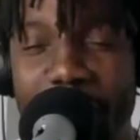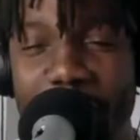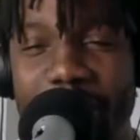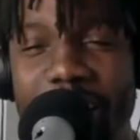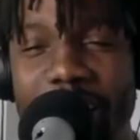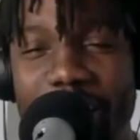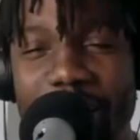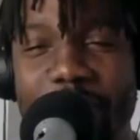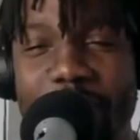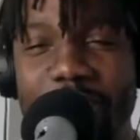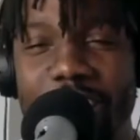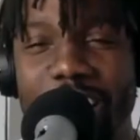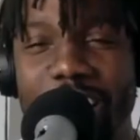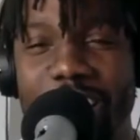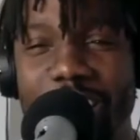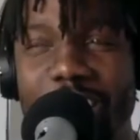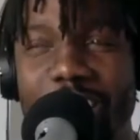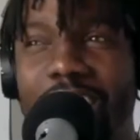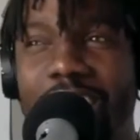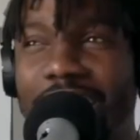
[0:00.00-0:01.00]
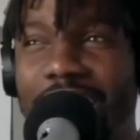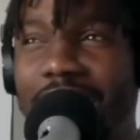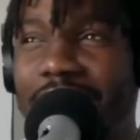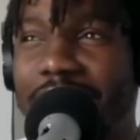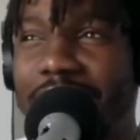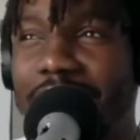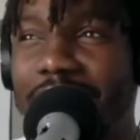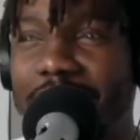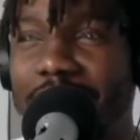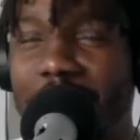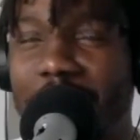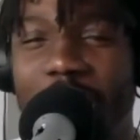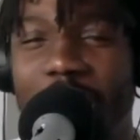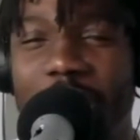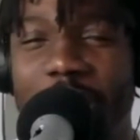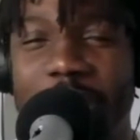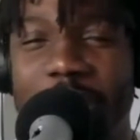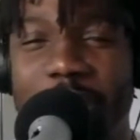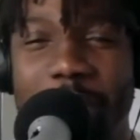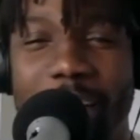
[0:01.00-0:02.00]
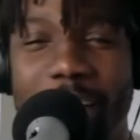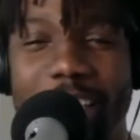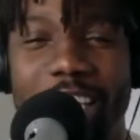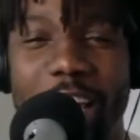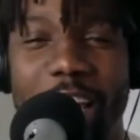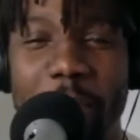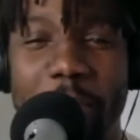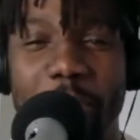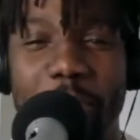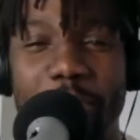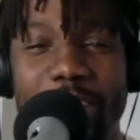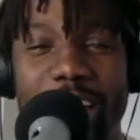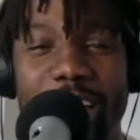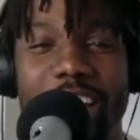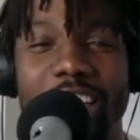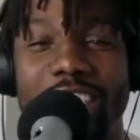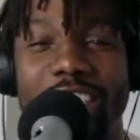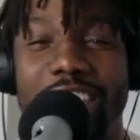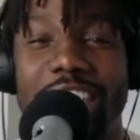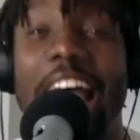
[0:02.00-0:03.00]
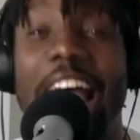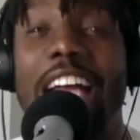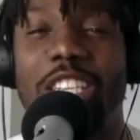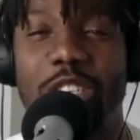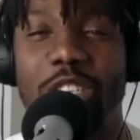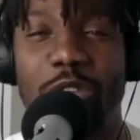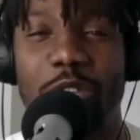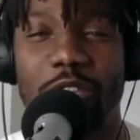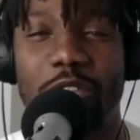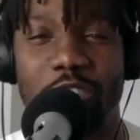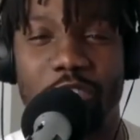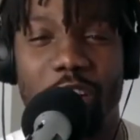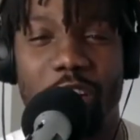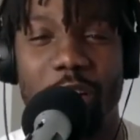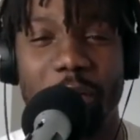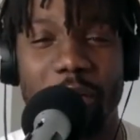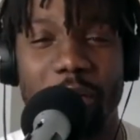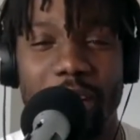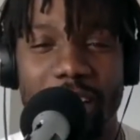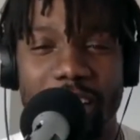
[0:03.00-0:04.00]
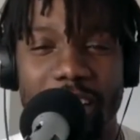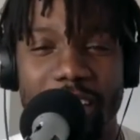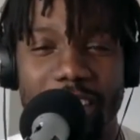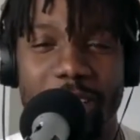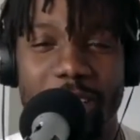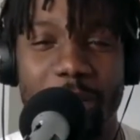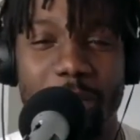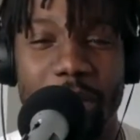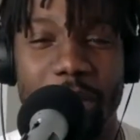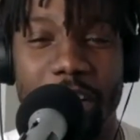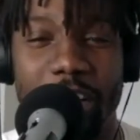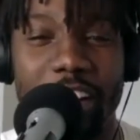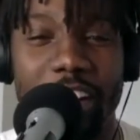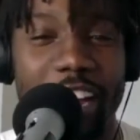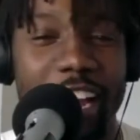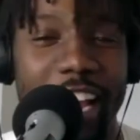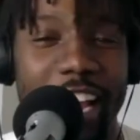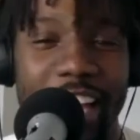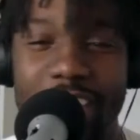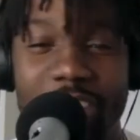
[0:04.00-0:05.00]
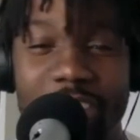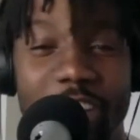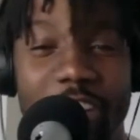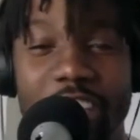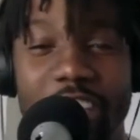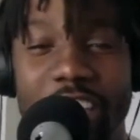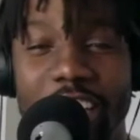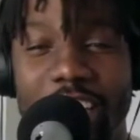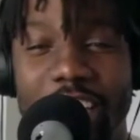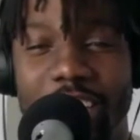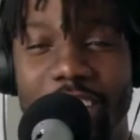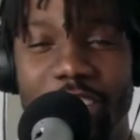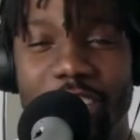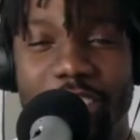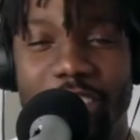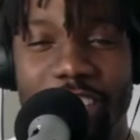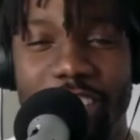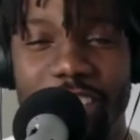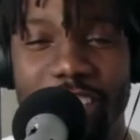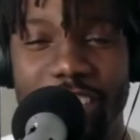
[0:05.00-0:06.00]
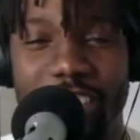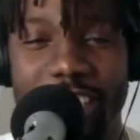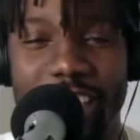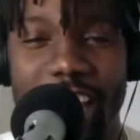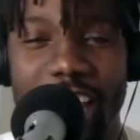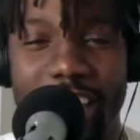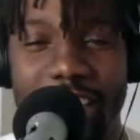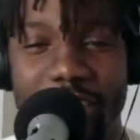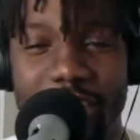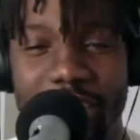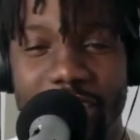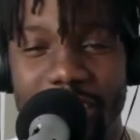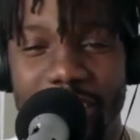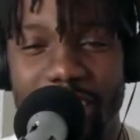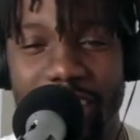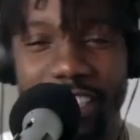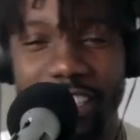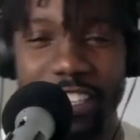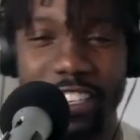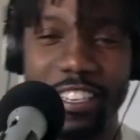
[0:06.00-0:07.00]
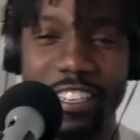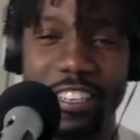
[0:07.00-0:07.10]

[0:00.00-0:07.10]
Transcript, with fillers: it really looked like y'all was about to like pull down a statue of Trump somewhere and start dancing on the on the statue. I wish there